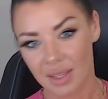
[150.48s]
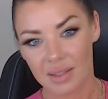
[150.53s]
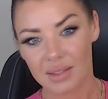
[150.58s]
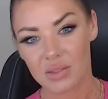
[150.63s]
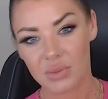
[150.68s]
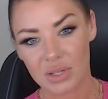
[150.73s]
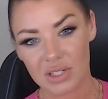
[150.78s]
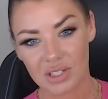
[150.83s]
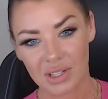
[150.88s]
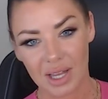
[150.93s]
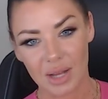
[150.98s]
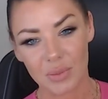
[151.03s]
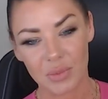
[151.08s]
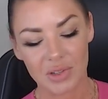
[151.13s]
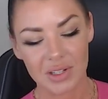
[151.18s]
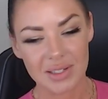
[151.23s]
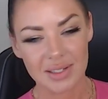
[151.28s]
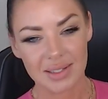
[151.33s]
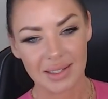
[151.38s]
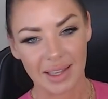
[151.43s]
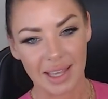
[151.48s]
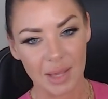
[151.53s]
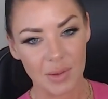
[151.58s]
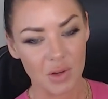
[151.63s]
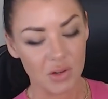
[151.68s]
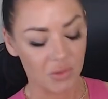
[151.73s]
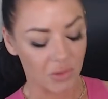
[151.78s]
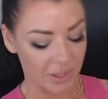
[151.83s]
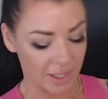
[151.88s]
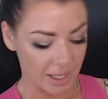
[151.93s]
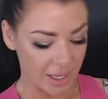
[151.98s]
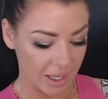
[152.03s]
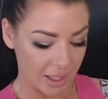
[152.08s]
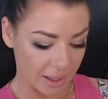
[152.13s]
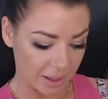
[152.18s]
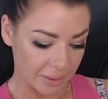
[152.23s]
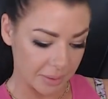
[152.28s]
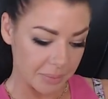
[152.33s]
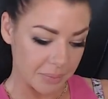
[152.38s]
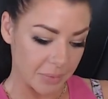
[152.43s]
switched companies and came over
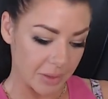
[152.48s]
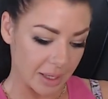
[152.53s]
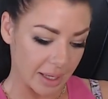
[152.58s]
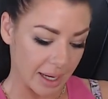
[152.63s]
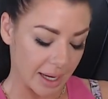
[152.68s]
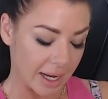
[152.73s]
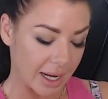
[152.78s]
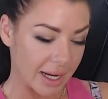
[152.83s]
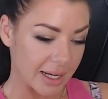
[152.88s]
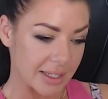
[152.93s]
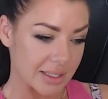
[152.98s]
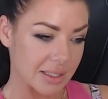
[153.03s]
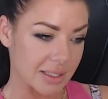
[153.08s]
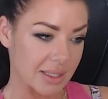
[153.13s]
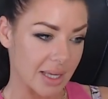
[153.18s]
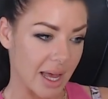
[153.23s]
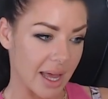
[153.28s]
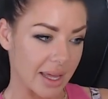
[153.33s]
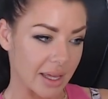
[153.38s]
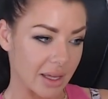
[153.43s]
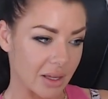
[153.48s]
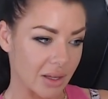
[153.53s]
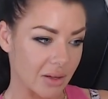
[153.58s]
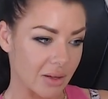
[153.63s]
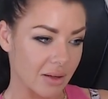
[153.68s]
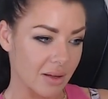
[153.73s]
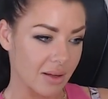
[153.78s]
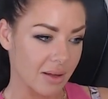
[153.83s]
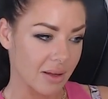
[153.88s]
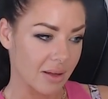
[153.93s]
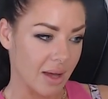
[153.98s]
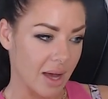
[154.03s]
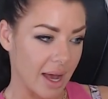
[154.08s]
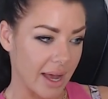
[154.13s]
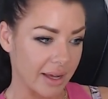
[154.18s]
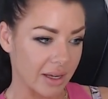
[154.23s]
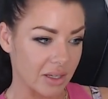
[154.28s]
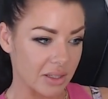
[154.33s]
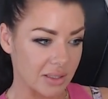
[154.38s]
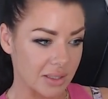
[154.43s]
here because I
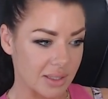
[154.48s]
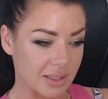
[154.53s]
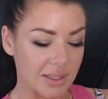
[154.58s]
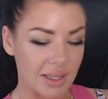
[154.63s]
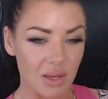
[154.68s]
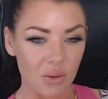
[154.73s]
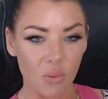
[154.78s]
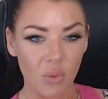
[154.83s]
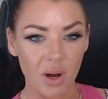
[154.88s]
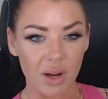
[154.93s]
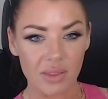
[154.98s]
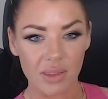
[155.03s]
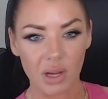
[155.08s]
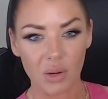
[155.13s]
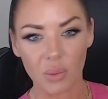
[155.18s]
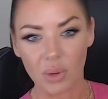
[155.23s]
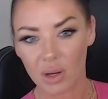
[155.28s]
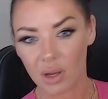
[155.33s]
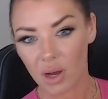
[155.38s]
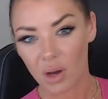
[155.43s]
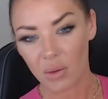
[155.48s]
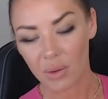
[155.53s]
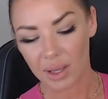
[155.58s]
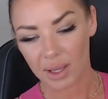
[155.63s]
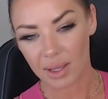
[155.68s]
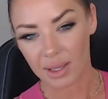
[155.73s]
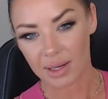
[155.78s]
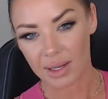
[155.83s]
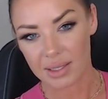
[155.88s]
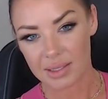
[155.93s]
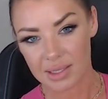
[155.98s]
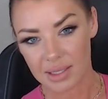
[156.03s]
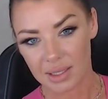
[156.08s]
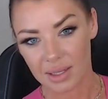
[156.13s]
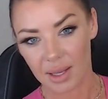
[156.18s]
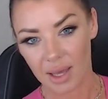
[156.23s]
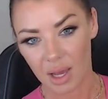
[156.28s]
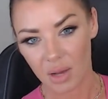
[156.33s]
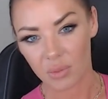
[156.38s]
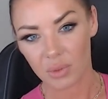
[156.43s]
I could see where they were going and I did
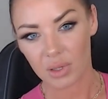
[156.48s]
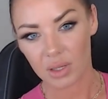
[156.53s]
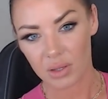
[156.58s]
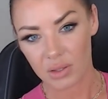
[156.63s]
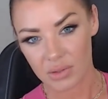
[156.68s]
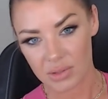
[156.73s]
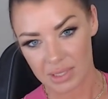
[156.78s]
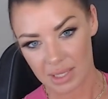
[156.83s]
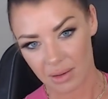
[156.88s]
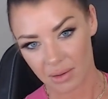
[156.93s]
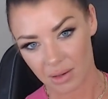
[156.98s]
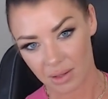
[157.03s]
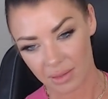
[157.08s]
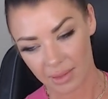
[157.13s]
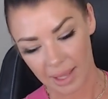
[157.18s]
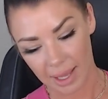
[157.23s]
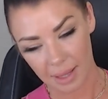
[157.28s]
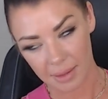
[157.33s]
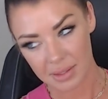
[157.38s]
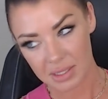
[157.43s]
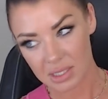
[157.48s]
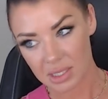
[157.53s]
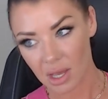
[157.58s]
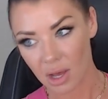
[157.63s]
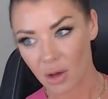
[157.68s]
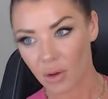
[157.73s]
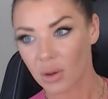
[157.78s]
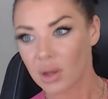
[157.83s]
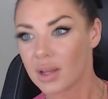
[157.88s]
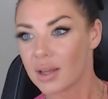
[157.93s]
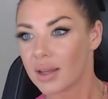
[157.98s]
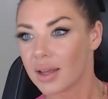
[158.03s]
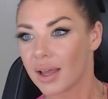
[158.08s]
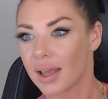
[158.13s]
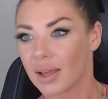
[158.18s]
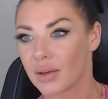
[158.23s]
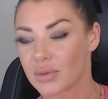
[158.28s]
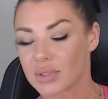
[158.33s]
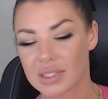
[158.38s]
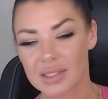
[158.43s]
not want to lose out on that. So
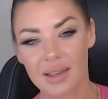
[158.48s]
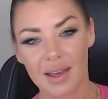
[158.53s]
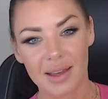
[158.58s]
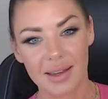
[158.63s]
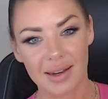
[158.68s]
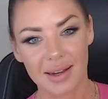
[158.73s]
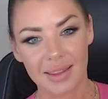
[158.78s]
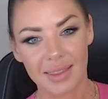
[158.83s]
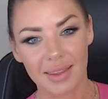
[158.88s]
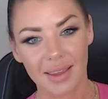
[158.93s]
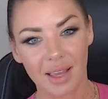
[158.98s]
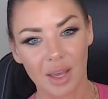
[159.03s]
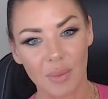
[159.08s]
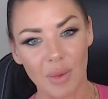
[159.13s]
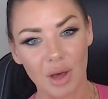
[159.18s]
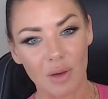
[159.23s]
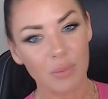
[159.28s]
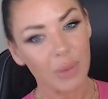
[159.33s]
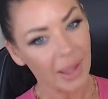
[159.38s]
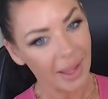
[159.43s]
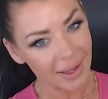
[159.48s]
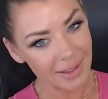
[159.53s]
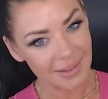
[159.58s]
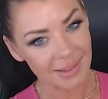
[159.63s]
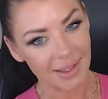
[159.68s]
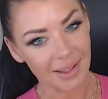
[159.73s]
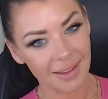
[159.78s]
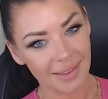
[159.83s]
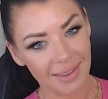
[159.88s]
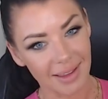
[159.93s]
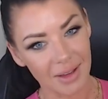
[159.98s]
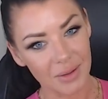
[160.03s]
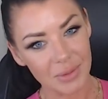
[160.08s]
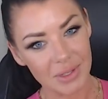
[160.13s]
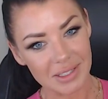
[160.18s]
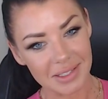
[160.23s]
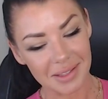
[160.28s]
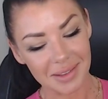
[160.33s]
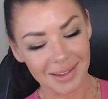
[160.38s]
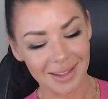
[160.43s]
it was not anything about painting. That
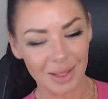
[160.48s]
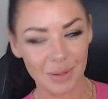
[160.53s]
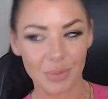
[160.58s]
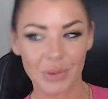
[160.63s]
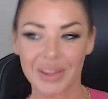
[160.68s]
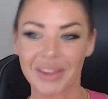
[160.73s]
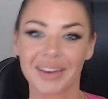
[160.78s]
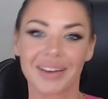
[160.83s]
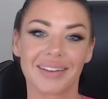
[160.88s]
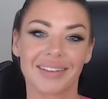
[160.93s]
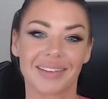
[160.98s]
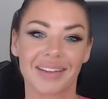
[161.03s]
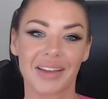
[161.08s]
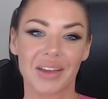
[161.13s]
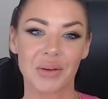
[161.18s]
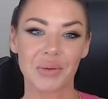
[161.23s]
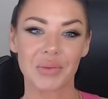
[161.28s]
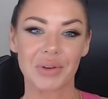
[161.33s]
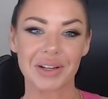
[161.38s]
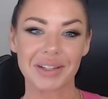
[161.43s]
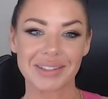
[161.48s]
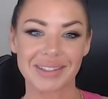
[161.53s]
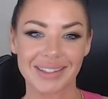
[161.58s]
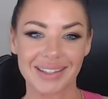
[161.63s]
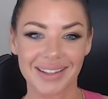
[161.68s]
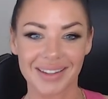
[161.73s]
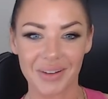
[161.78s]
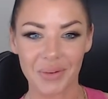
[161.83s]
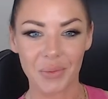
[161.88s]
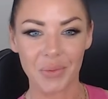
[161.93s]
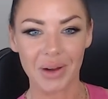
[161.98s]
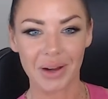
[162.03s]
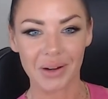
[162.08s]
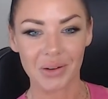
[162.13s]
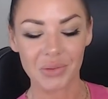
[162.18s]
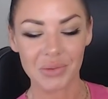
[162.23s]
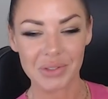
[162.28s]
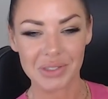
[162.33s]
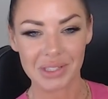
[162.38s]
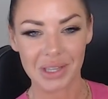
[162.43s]
wasn't the appeal. Mm. It was
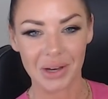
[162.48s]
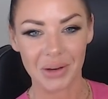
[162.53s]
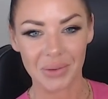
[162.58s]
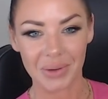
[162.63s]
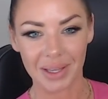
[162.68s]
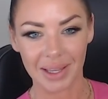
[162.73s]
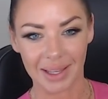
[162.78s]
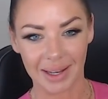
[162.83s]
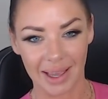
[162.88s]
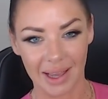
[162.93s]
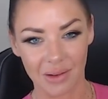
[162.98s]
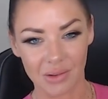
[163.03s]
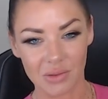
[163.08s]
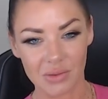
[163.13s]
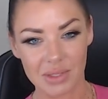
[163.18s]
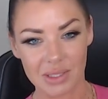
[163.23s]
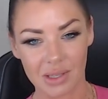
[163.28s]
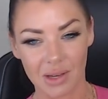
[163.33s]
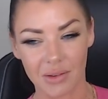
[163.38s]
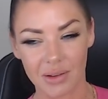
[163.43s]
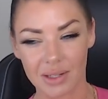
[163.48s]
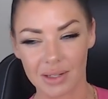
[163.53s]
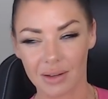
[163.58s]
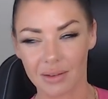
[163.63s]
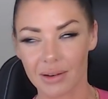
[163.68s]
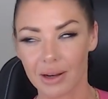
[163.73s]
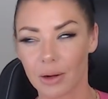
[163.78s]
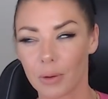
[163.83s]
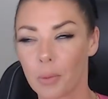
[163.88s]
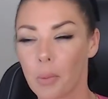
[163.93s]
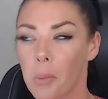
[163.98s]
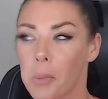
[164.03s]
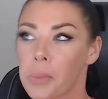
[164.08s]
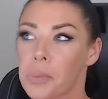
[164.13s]
where it was going and how it was going to grow.